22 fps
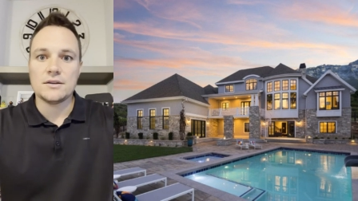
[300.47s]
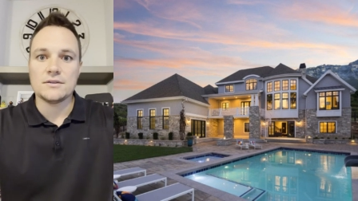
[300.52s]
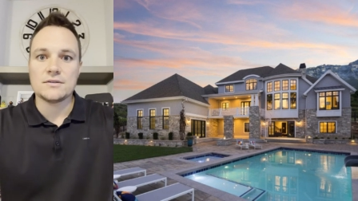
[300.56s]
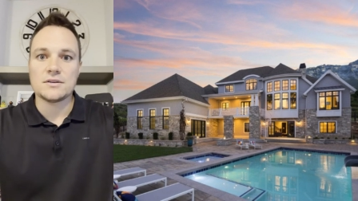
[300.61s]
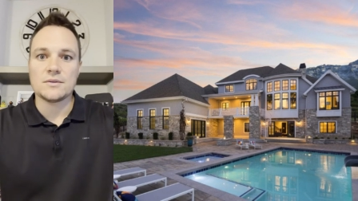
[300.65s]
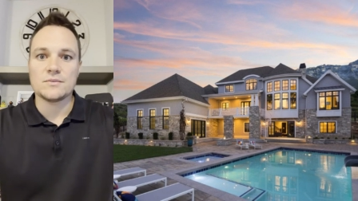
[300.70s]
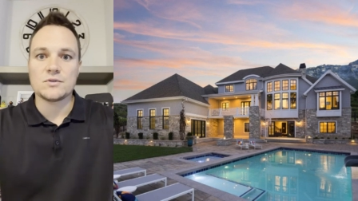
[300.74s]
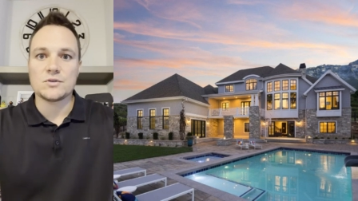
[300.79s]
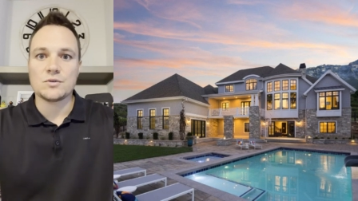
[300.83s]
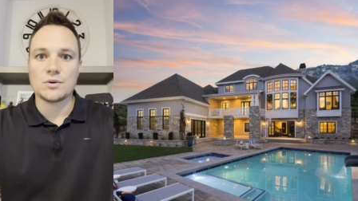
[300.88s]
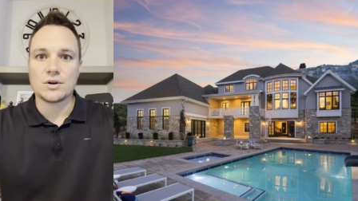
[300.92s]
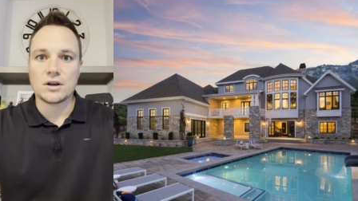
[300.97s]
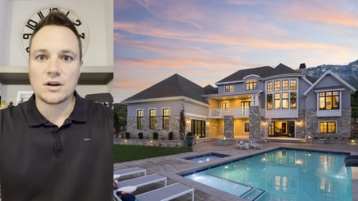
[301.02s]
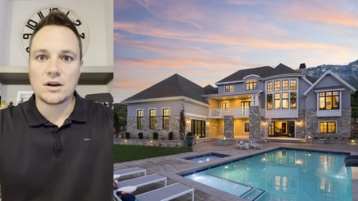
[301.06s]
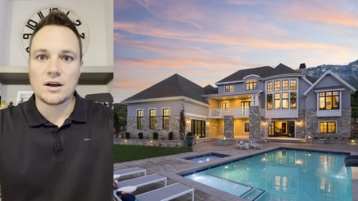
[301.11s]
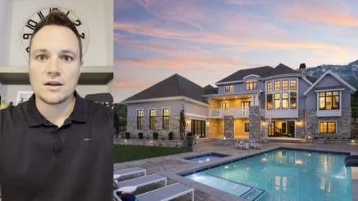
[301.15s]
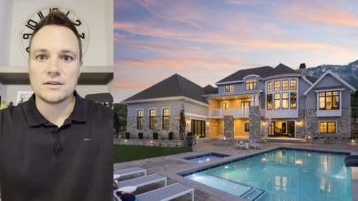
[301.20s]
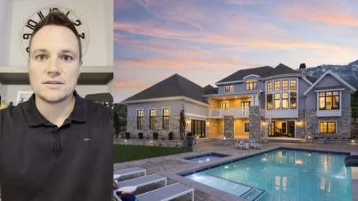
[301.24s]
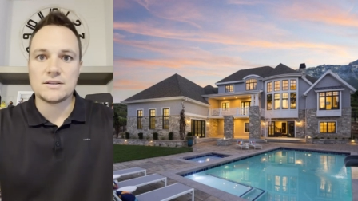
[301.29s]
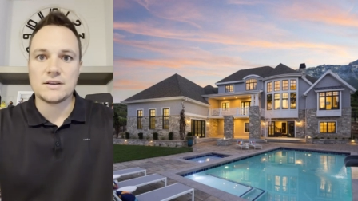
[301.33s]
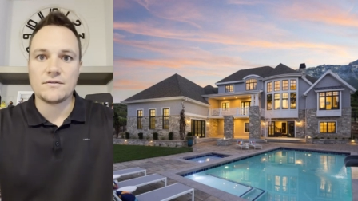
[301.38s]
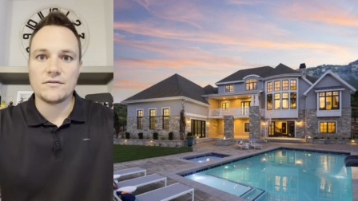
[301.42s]
in some sort of
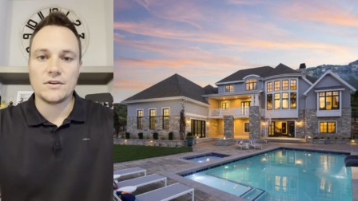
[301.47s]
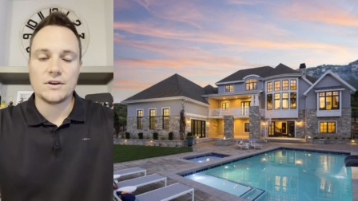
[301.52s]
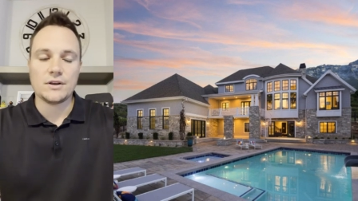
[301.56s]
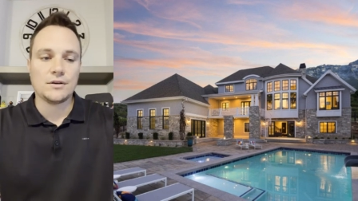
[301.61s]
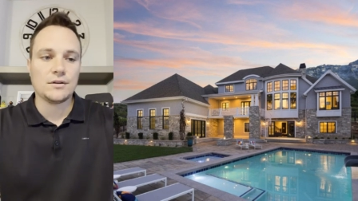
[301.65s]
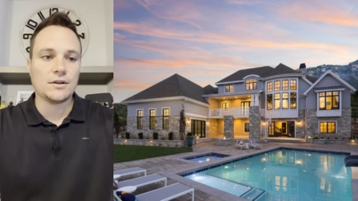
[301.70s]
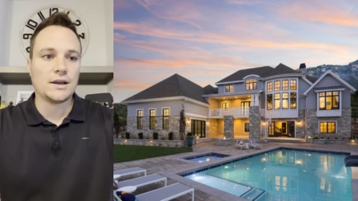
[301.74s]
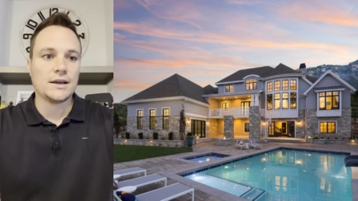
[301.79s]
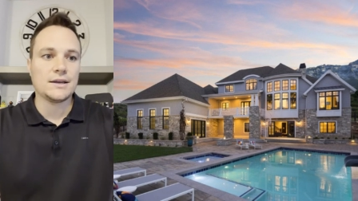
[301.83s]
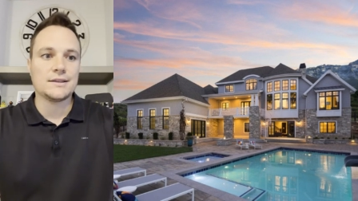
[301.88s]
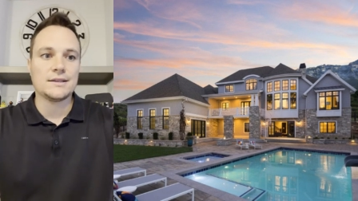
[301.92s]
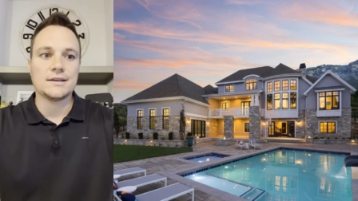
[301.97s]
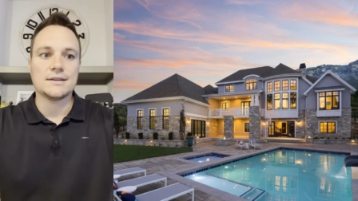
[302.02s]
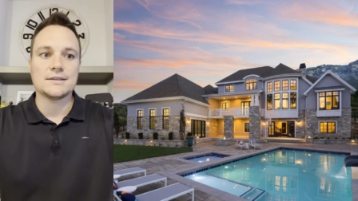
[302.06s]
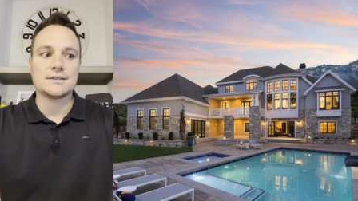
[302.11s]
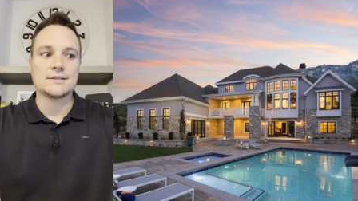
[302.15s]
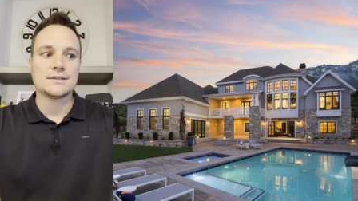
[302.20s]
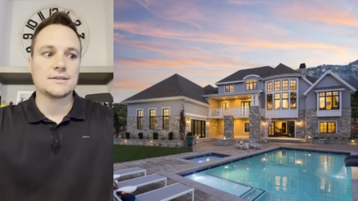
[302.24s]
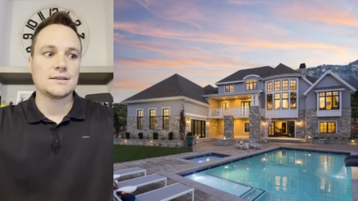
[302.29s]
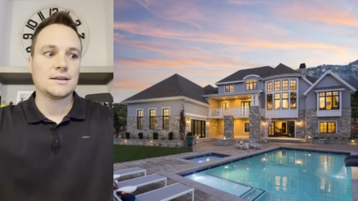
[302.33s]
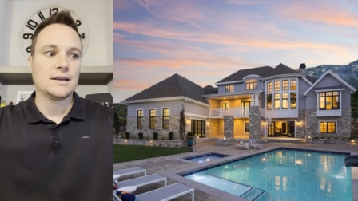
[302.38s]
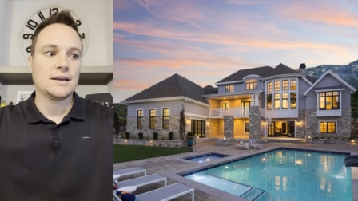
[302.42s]
concept video like
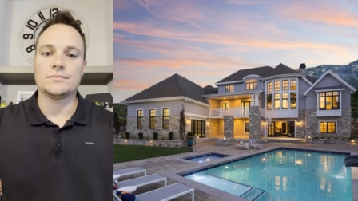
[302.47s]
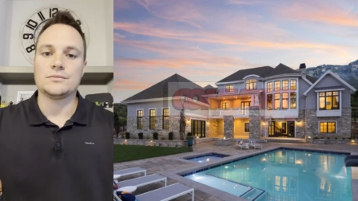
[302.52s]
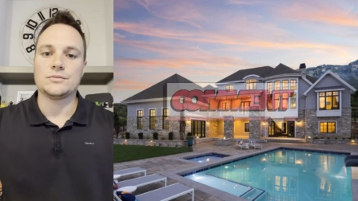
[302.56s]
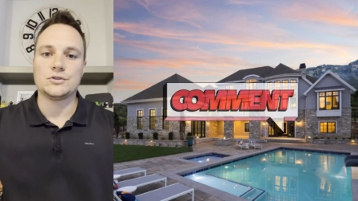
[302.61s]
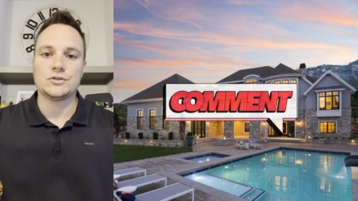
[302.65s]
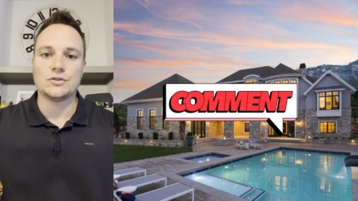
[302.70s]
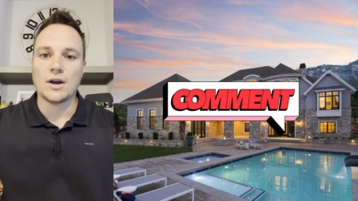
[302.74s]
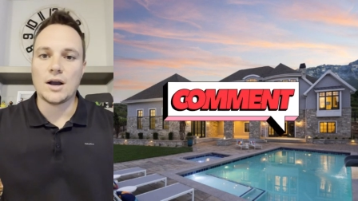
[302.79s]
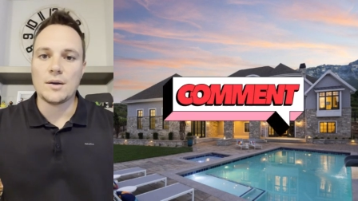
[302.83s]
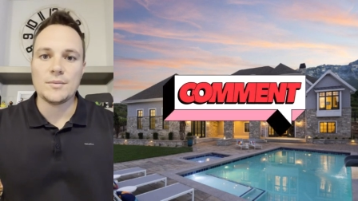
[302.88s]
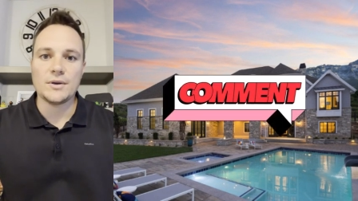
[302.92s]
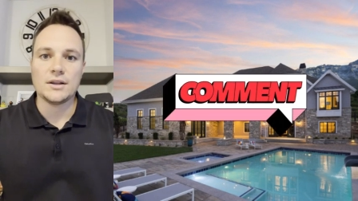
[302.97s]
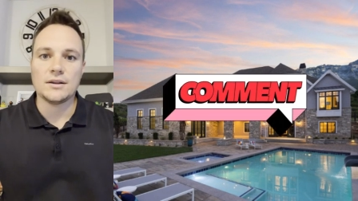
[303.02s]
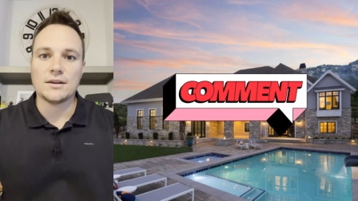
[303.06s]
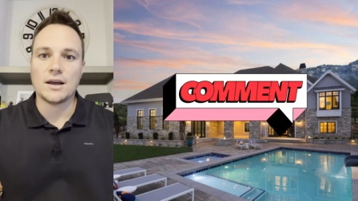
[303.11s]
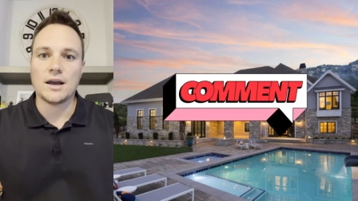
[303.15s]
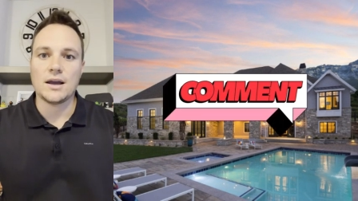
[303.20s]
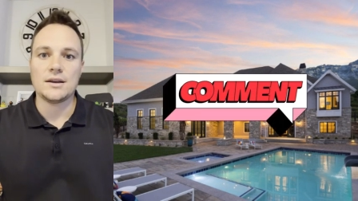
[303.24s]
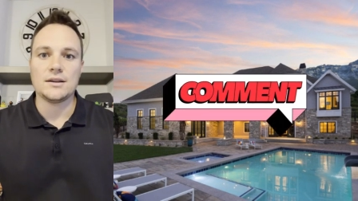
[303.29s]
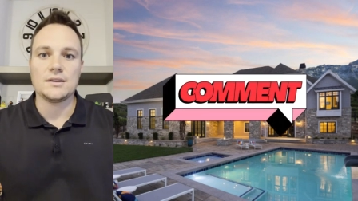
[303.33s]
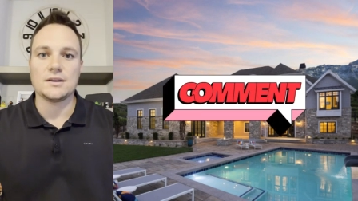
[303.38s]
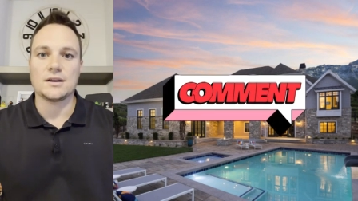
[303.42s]
this, drop me a
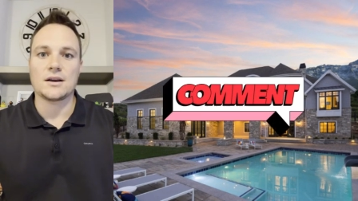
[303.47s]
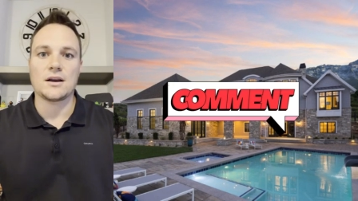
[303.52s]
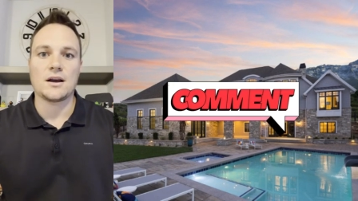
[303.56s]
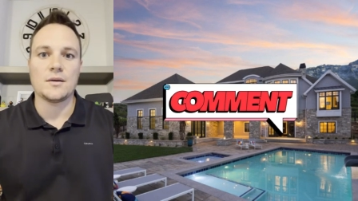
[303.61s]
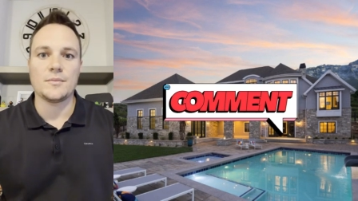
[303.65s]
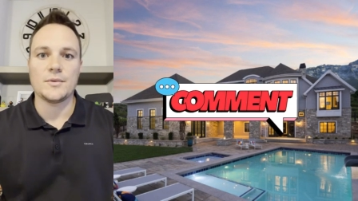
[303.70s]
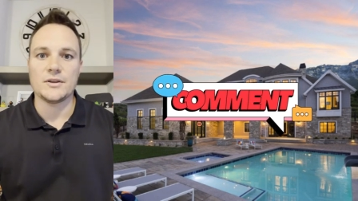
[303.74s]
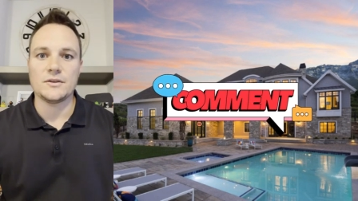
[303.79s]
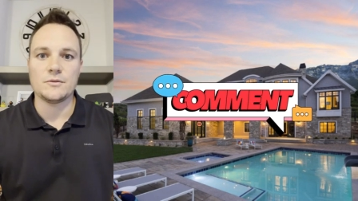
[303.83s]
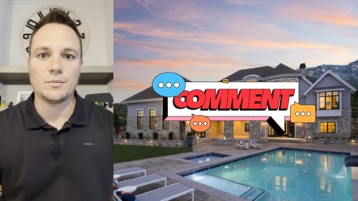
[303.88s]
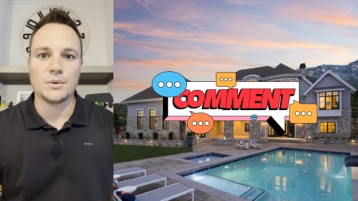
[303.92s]
line in the comments